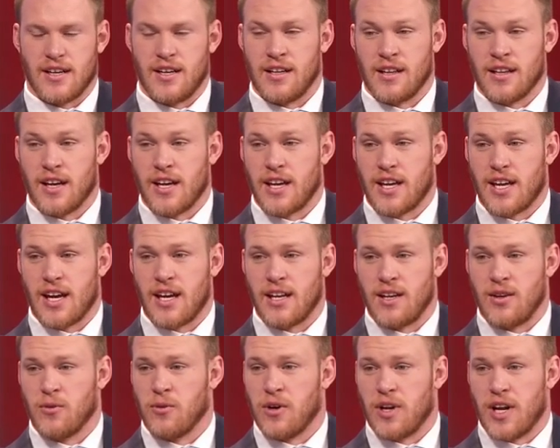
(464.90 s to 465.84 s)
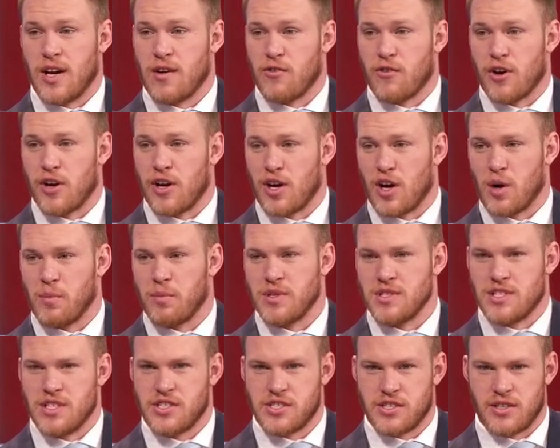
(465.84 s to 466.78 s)
unlike anyone ever at our
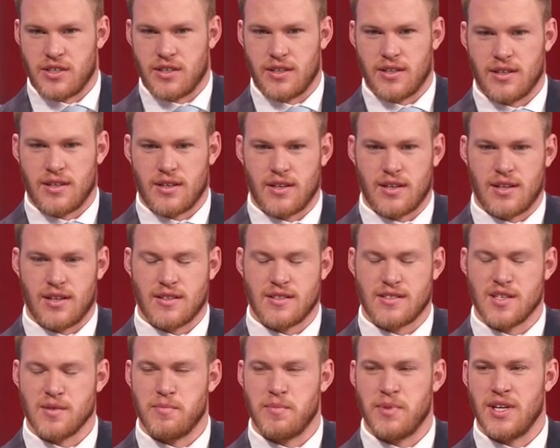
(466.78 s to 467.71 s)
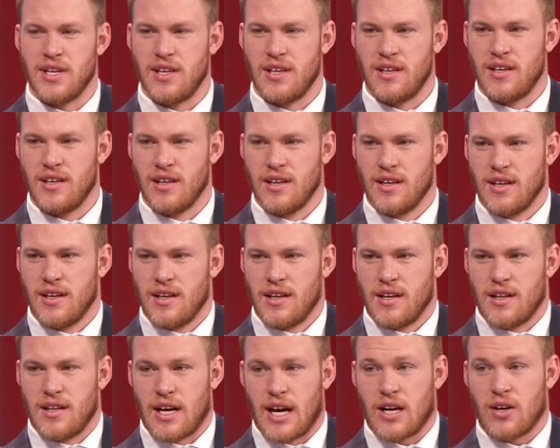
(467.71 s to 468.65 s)
position. Uh, to be
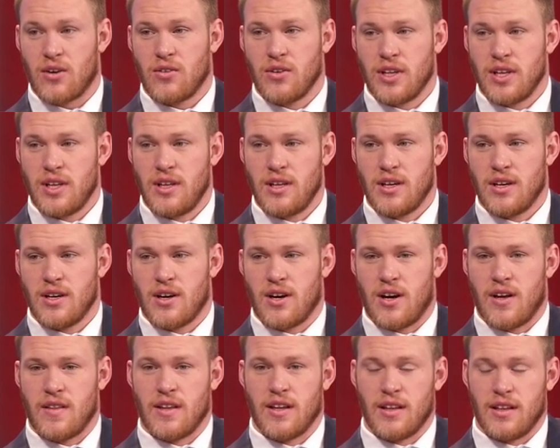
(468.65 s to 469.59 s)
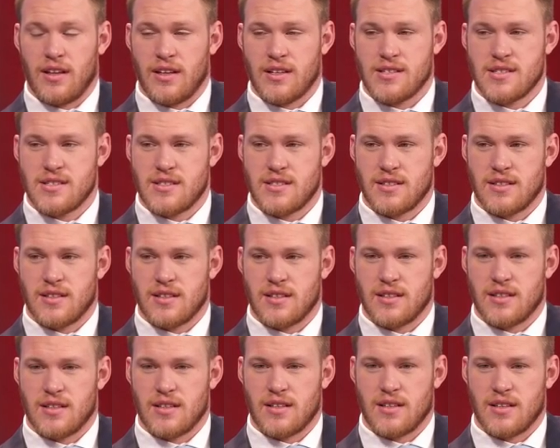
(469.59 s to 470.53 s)
not only on the list
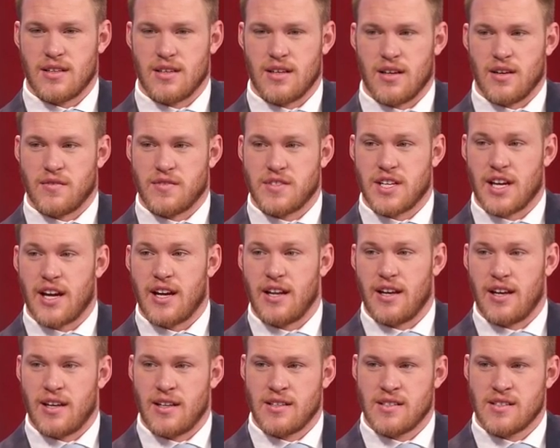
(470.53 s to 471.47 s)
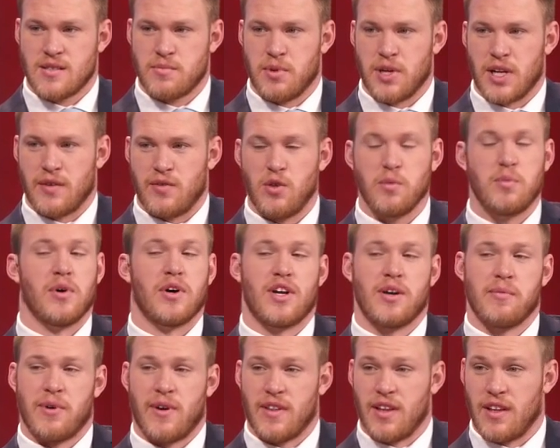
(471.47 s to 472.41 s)
of tight ends, but if you
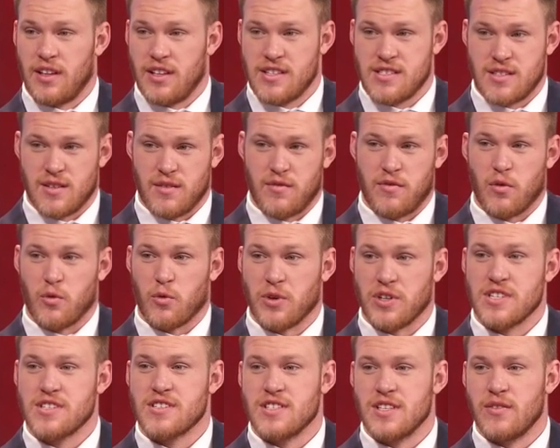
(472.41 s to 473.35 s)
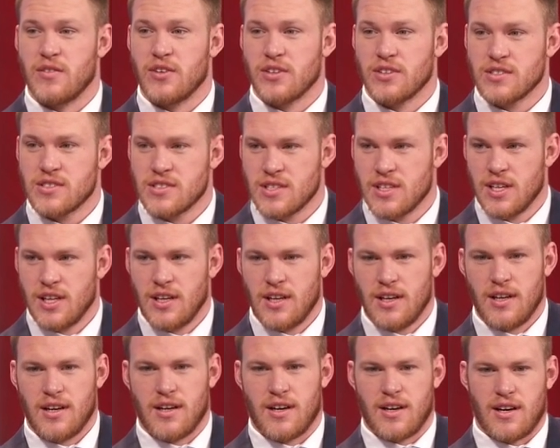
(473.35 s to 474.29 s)
put him on the list of receivers,
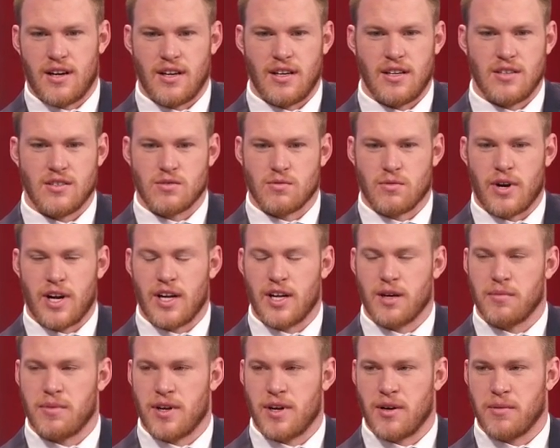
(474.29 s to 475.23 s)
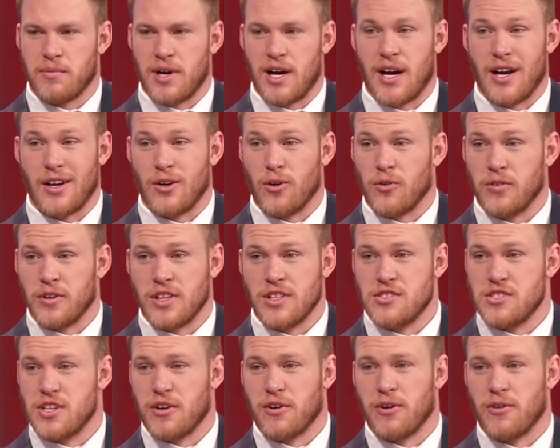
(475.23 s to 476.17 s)
uh, he's right up there behind
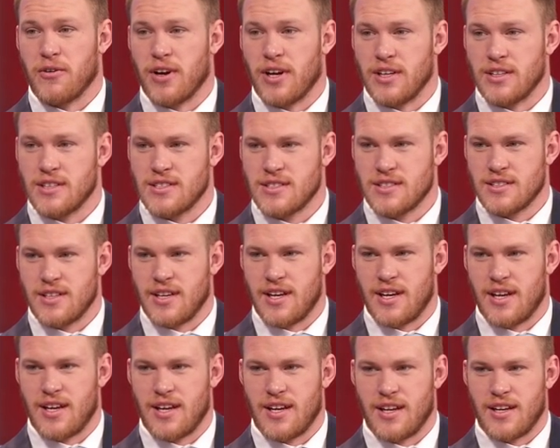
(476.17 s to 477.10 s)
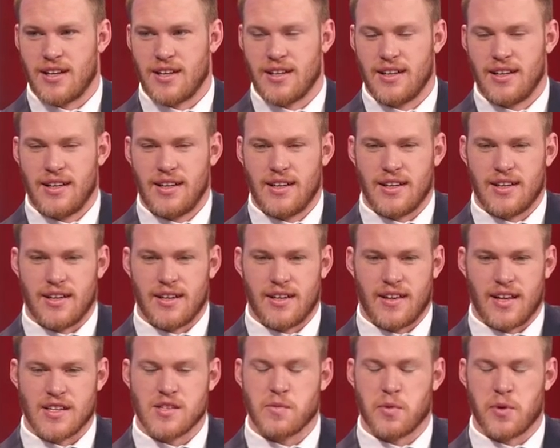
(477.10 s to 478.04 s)
only Jerry Rice. And
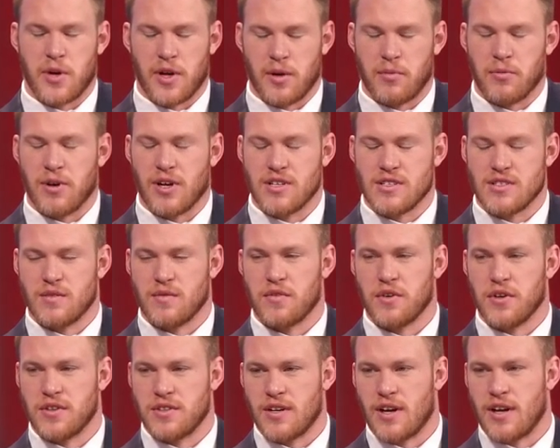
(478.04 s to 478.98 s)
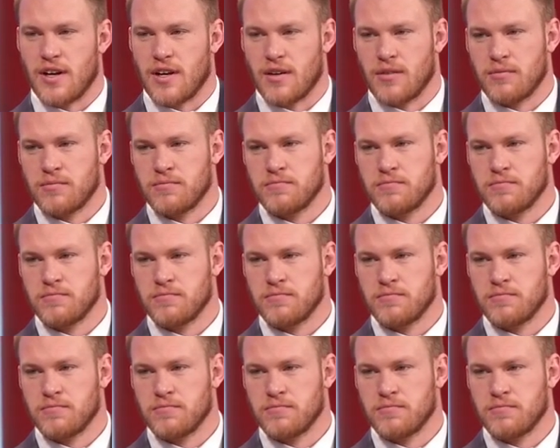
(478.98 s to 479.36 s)
uh, that's pretty impressive for a tight end.